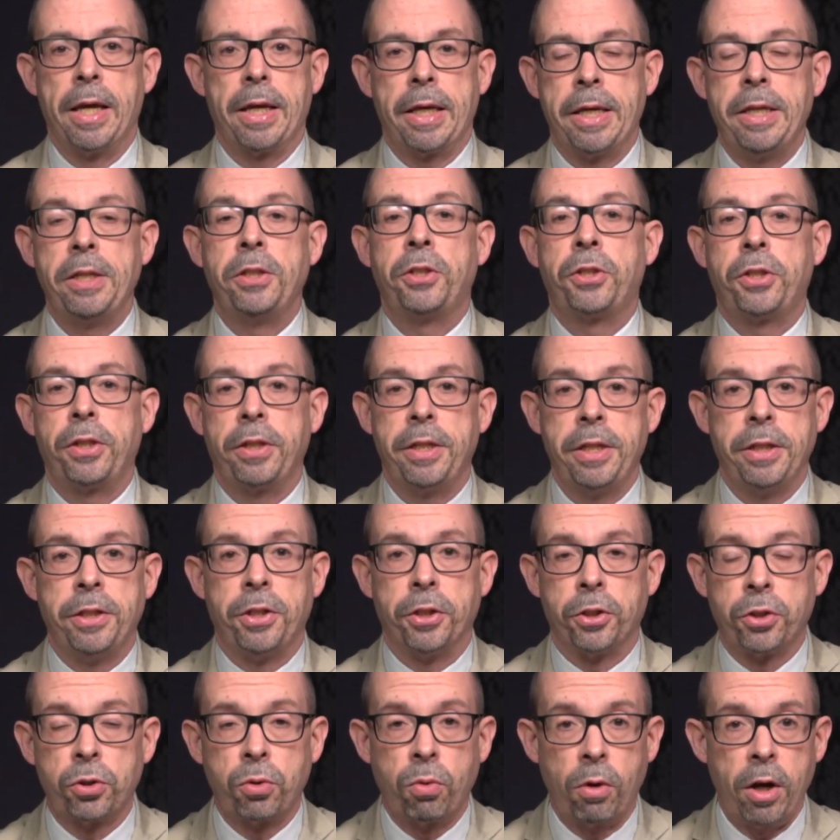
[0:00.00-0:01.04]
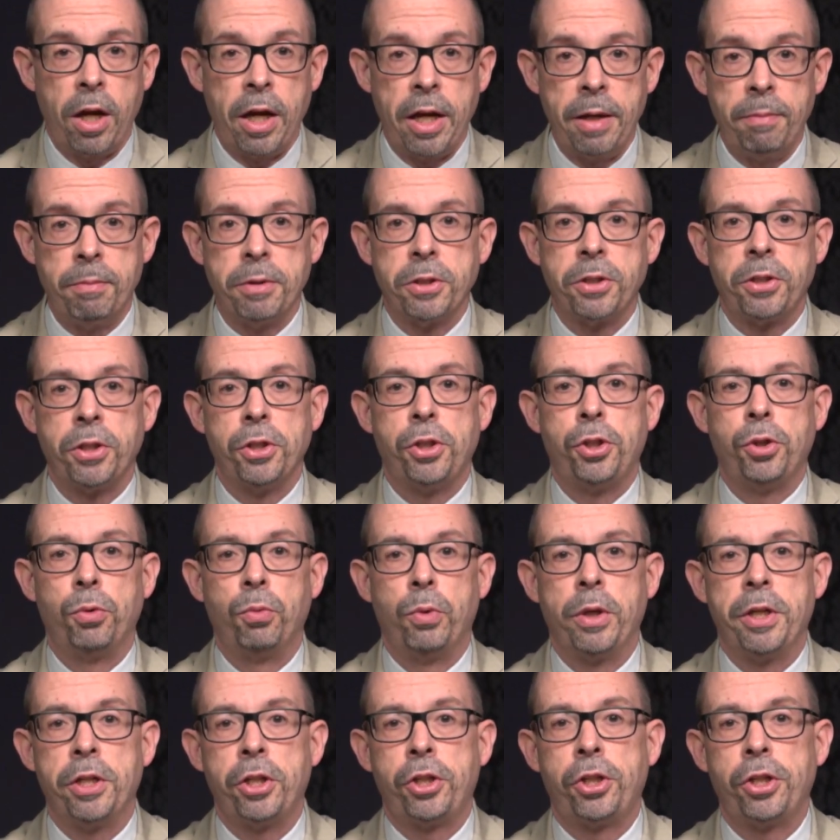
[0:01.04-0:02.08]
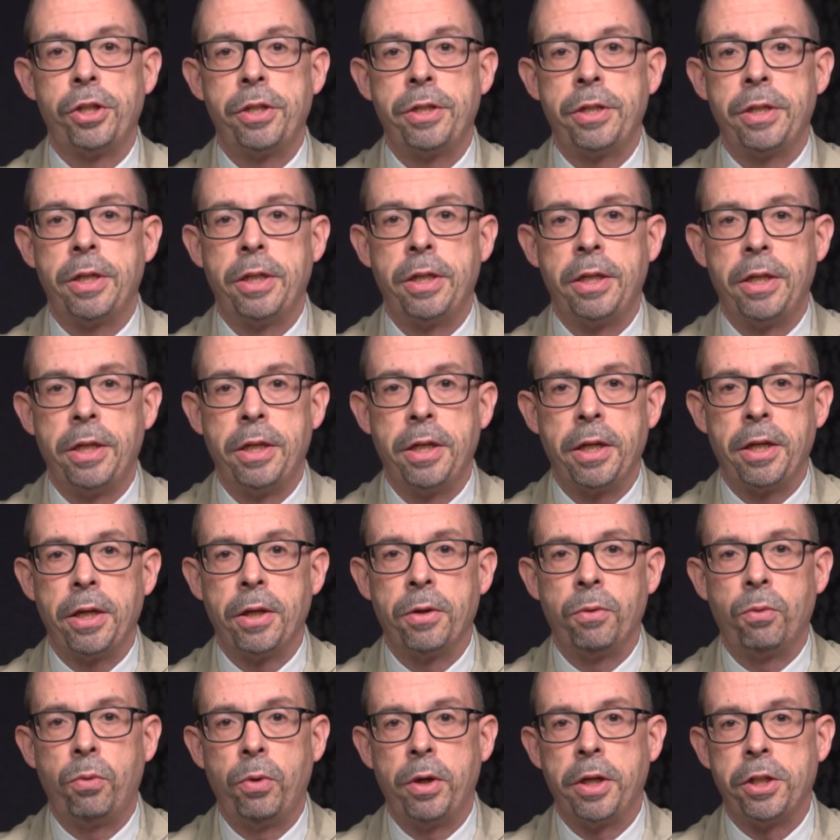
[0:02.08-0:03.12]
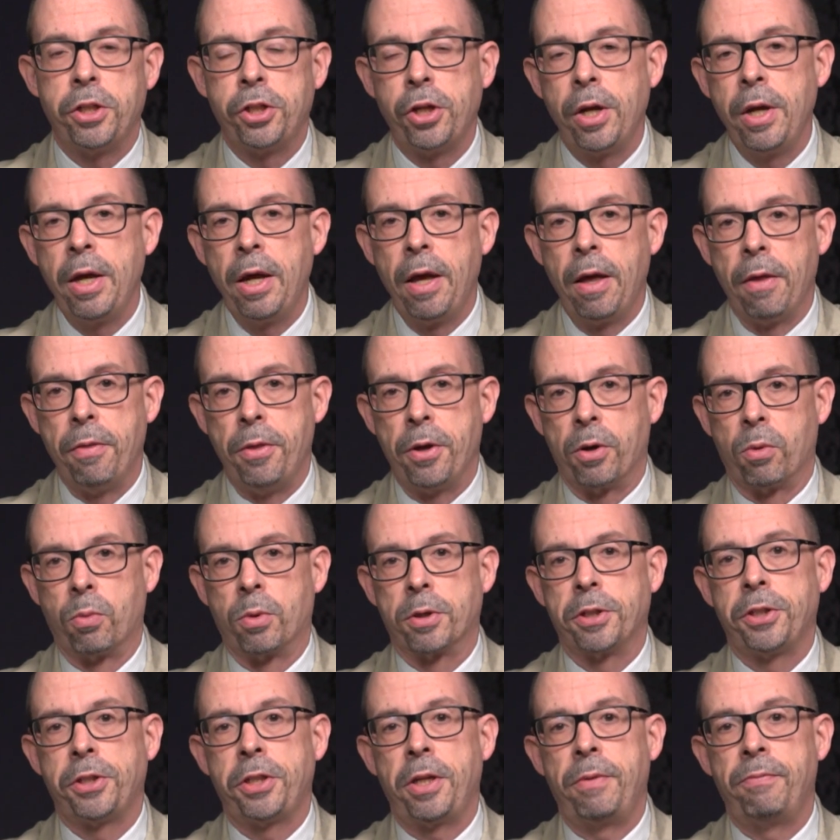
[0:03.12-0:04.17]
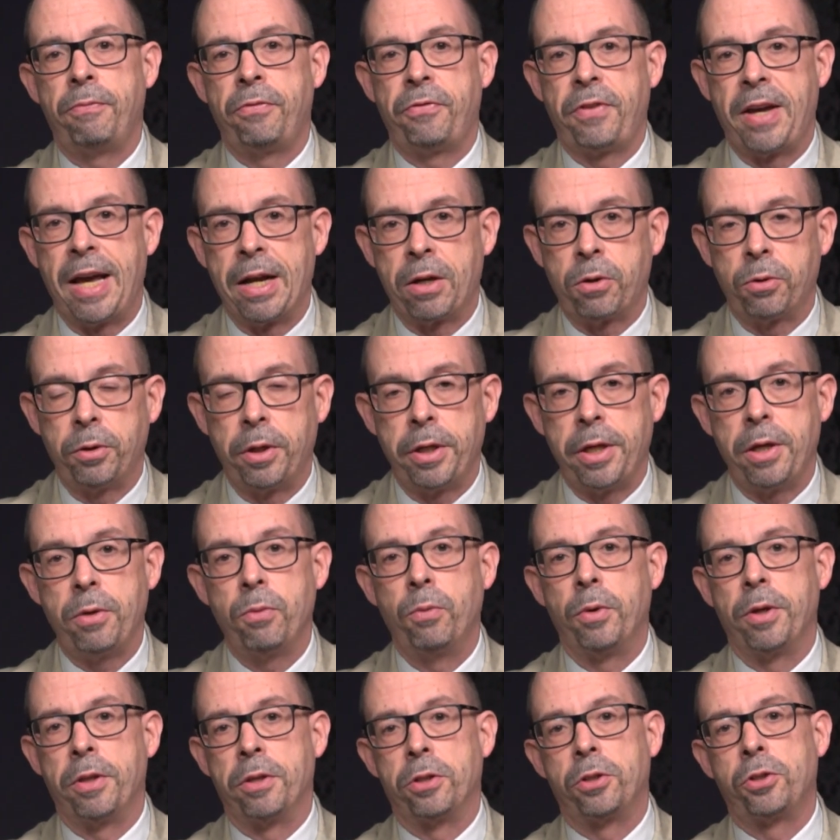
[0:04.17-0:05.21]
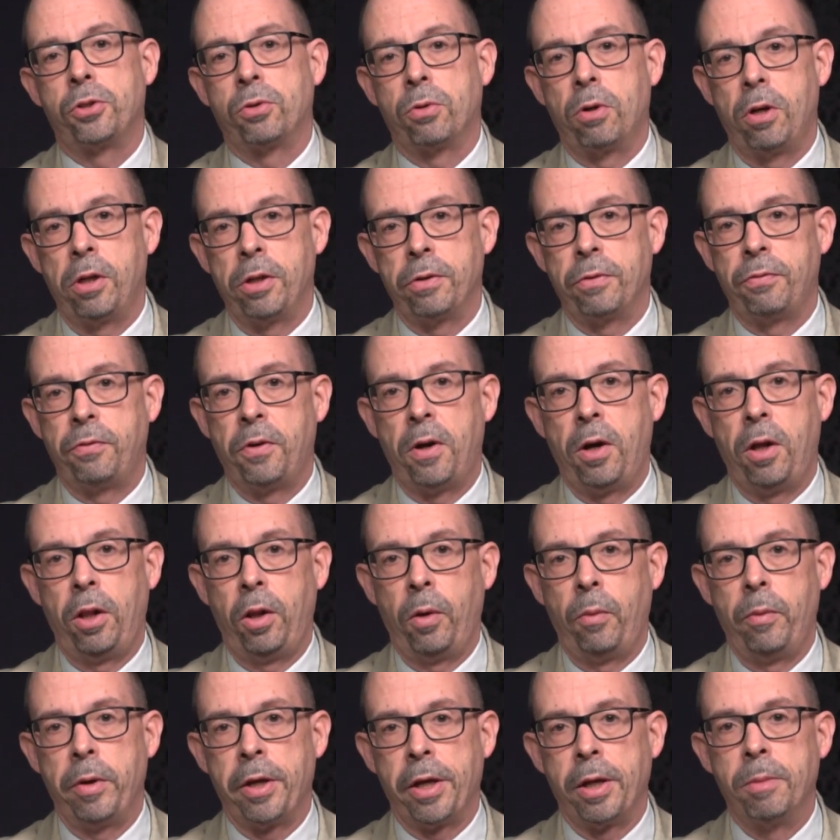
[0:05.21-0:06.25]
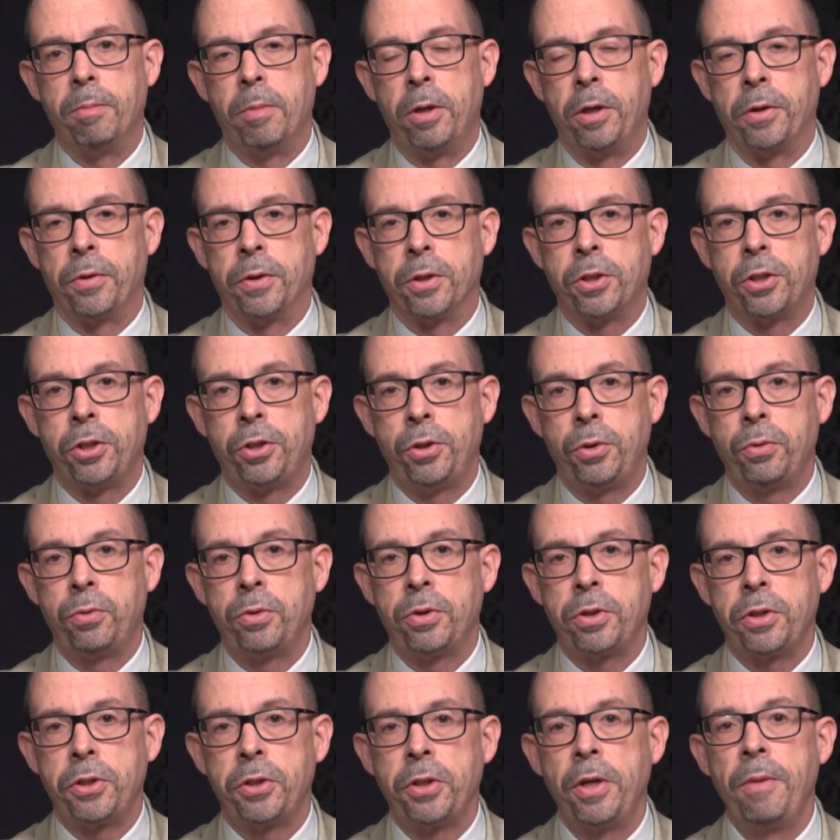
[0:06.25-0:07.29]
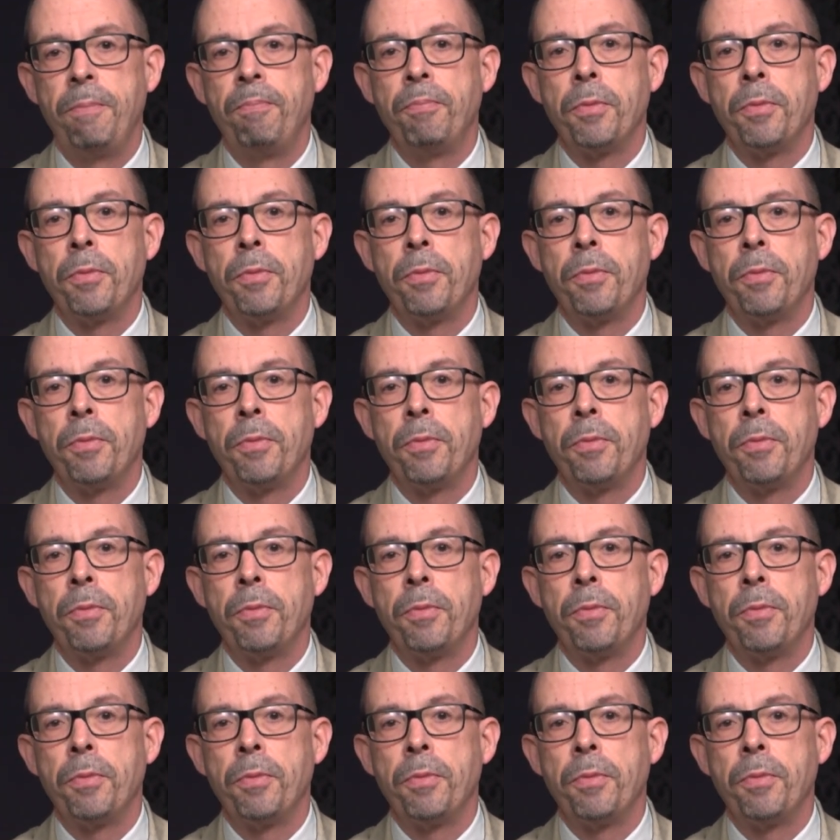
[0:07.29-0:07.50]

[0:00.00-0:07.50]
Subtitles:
He described a situation in which there were some faculty with a strong following among the students